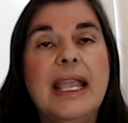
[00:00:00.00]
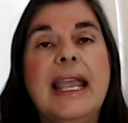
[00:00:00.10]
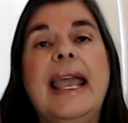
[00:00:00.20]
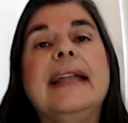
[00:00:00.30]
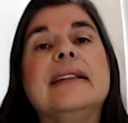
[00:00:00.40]

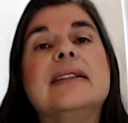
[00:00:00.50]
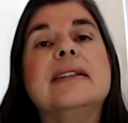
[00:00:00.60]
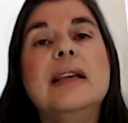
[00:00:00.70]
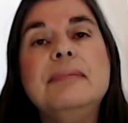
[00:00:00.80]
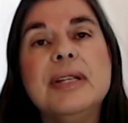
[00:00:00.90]
And
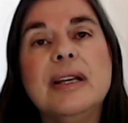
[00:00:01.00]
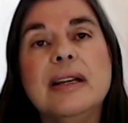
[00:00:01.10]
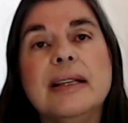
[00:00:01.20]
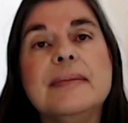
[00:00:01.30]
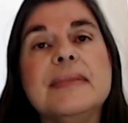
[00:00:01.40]

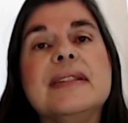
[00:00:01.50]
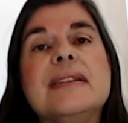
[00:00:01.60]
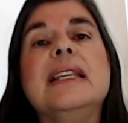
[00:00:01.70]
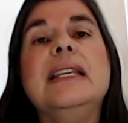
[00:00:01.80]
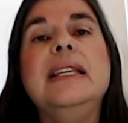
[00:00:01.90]
sometimes
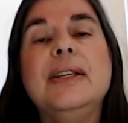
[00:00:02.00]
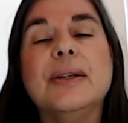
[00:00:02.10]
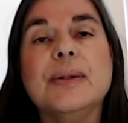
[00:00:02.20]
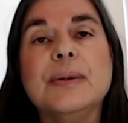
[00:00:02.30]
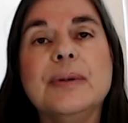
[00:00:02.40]
the
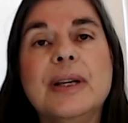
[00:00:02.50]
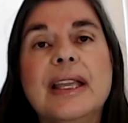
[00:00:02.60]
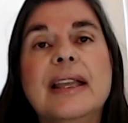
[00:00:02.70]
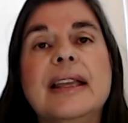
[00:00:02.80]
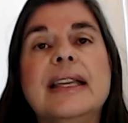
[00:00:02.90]
ego
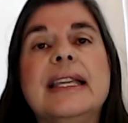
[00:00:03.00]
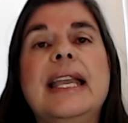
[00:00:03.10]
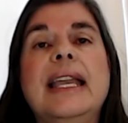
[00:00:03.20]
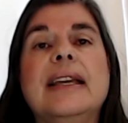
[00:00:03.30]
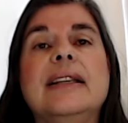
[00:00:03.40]

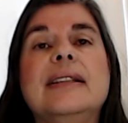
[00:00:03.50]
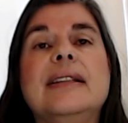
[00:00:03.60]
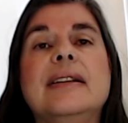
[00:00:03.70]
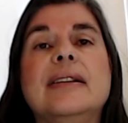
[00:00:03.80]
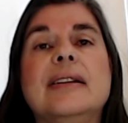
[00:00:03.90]

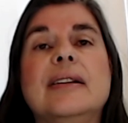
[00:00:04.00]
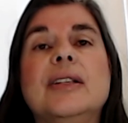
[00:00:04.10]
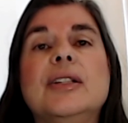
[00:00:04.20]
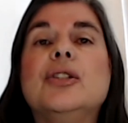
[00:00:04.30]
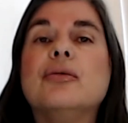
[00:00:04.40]
can
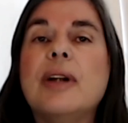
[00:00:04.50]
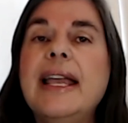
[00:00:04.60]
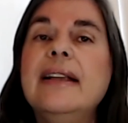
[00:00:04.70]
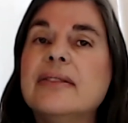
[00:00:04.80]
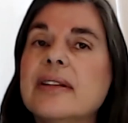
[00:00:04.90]

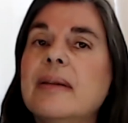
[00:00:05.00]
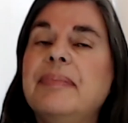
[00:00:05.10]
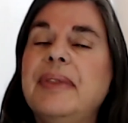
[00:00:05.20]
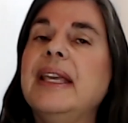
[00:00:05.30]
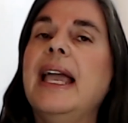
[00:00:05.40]
drag
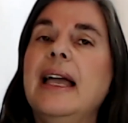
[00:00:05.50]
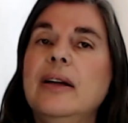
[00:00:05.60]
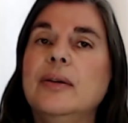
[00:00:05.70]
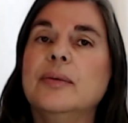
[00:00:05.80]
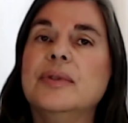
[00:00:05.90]
something
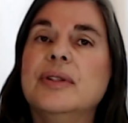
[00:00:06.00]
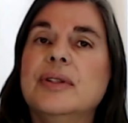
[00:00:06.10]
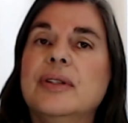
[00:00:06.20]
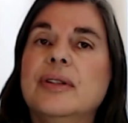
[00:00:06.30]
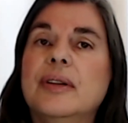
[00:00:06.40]
out
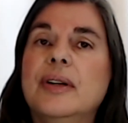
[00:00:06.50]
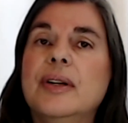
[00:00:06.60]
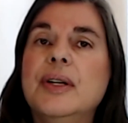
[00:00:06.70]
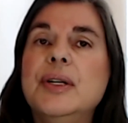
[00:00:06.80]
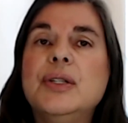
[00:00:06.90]

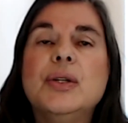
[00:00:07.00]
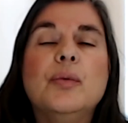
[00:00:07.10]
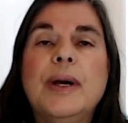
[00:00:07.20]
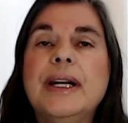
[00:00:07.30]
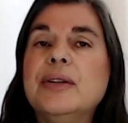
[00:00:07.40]
to
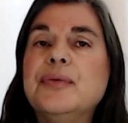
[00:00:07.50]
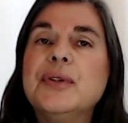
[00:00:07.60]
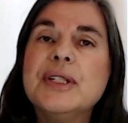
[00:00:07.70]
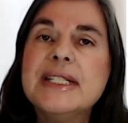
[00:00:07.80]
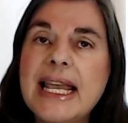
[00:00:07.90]
where for
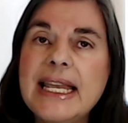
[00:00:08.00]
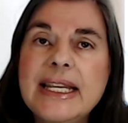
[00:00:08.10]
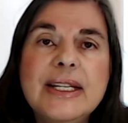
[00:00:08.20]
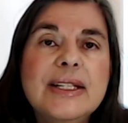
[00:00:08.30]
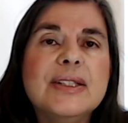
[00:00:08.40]

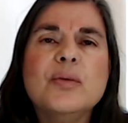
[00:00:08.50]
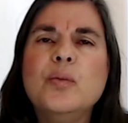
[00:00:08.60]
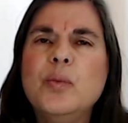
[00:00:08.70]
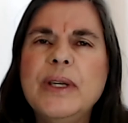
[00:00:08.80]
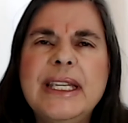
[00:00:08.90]
days,
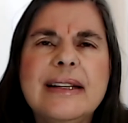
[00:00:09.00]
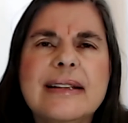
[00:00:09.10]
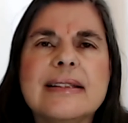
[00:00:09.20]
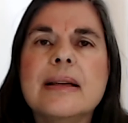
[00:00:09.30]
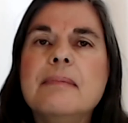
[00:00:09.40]

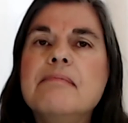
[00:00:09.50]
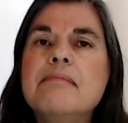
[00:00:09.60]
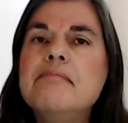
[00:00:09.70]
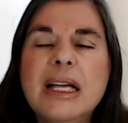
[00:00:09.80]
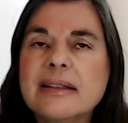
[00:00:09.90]
weeks,
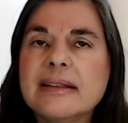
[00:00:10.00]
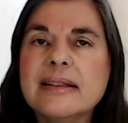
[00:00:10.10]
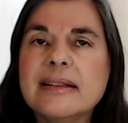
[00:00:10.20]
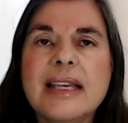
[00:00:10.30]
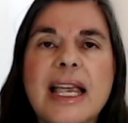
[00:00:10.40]
months,
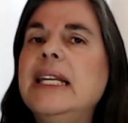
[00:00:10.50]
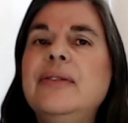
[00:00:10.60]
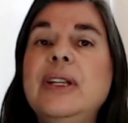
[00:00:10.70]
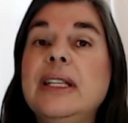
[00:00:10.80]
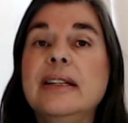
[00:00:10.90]
and
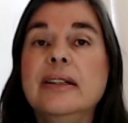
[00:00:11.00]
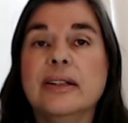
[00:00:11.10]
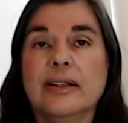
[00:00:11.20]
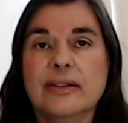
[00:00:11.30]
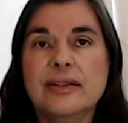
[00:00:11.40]
even
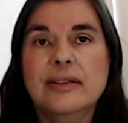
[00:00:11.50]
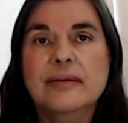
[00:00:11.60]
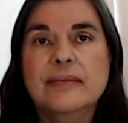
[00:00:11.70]
years,